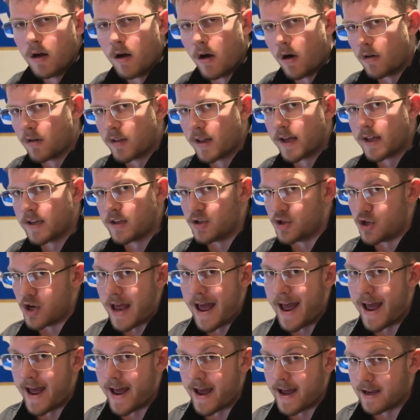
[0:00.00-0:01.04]
all that
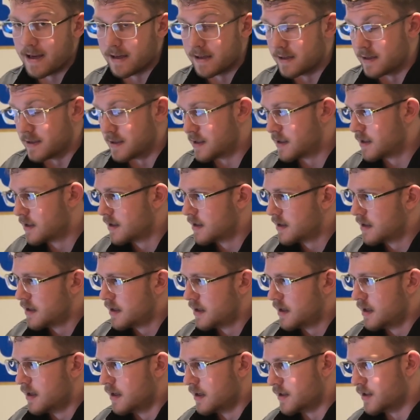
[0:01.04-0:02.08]
jazz
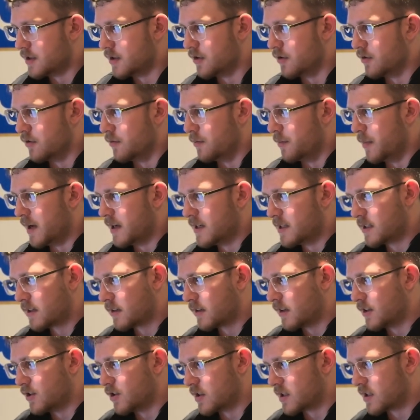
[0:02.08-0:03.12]
to
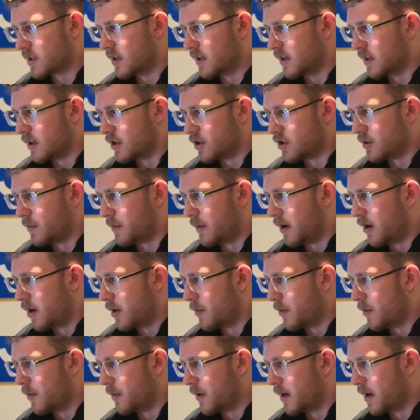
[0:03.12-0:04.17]
basically just condition my
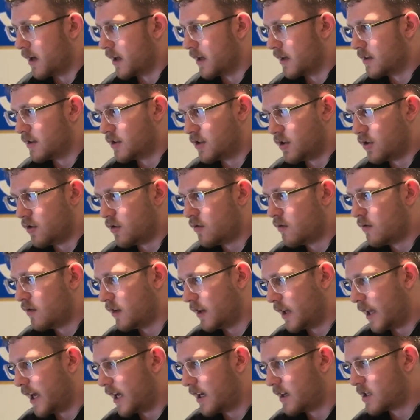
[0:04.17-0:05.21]
upper body. 2
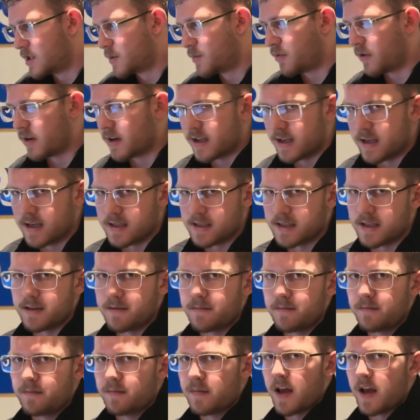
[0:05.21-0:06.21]
legs, pretty easy.